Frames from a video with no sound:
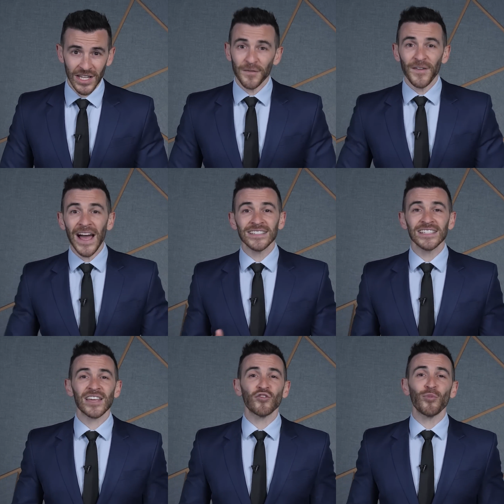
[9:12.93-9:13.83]
The fact
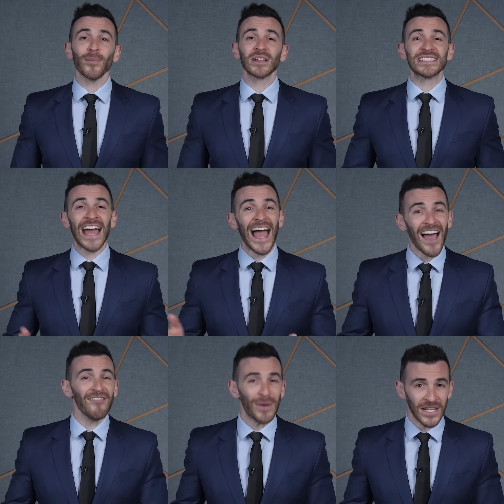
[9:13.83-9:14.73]
is that Republicans
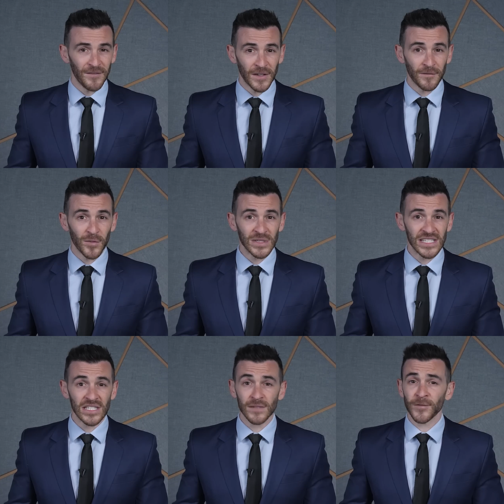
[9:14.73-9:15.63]
have benefited from a
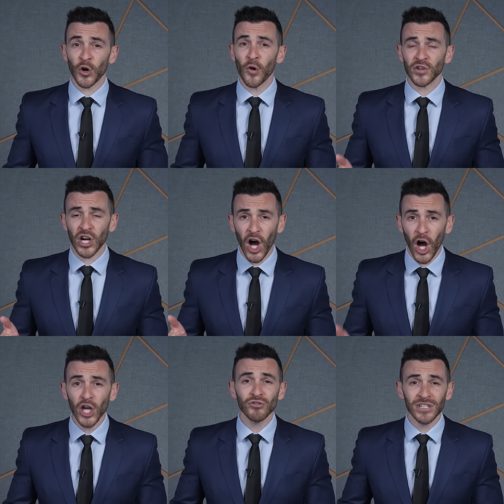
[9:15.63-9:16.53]
system for over a
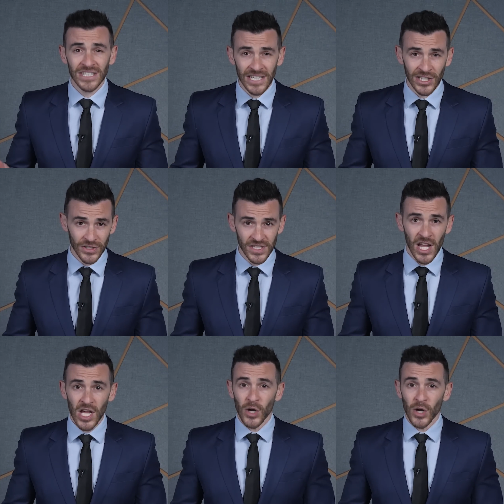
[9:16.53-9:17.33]
hundred years,